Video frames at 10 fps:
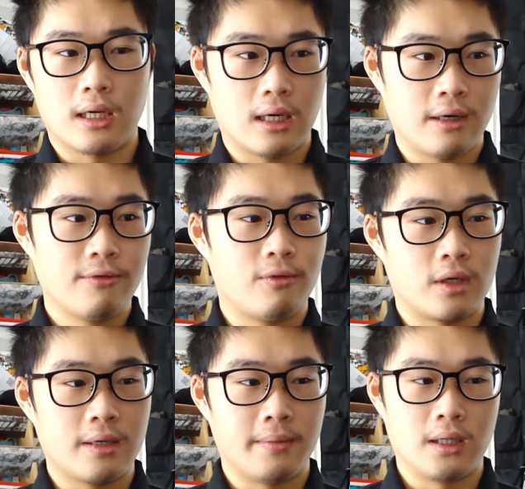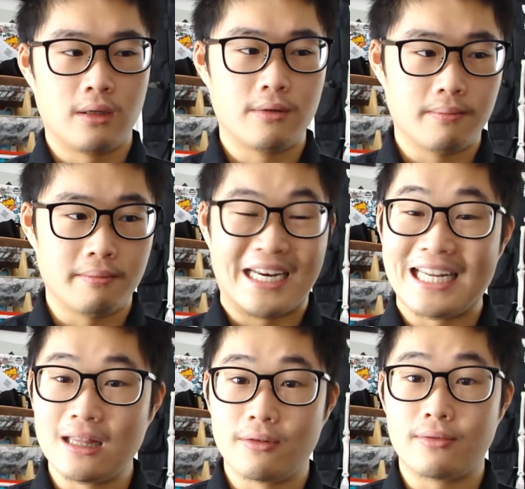unfolded
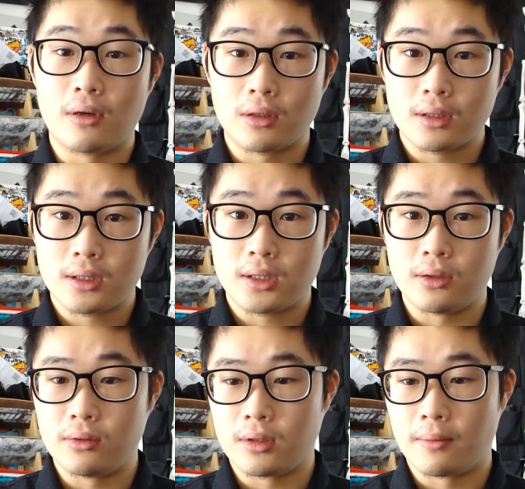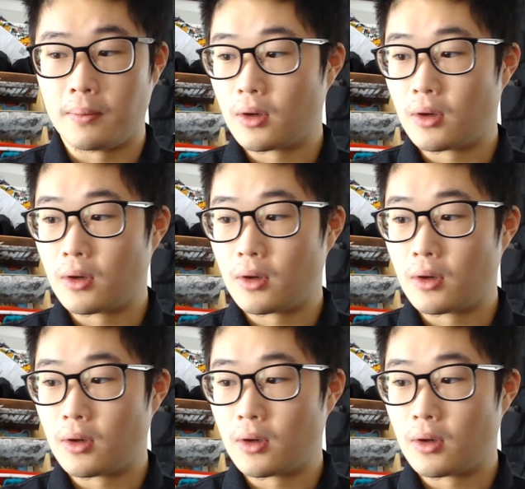manila folder to the board